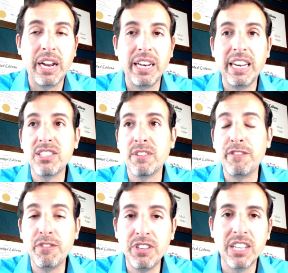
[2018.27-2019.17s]
It hits the
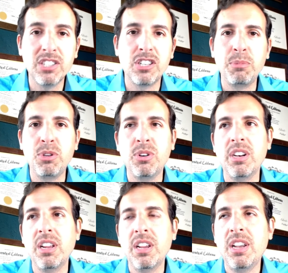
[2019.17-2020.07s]
fiftieth subunit
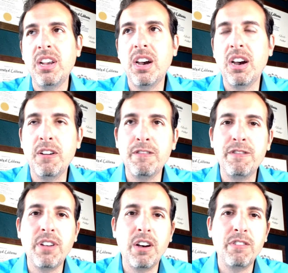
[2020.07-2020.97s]

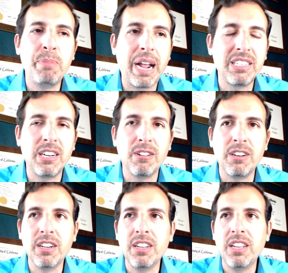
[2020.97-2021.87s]
of, of
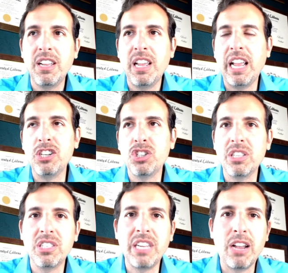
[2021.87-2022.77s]
bacteria and
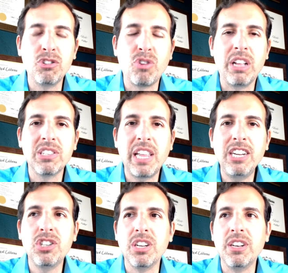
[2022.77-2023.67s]
shuts down
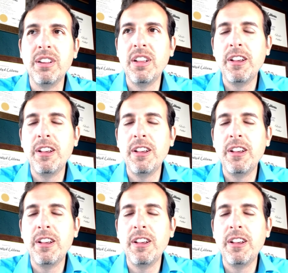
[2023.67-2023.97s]
translation.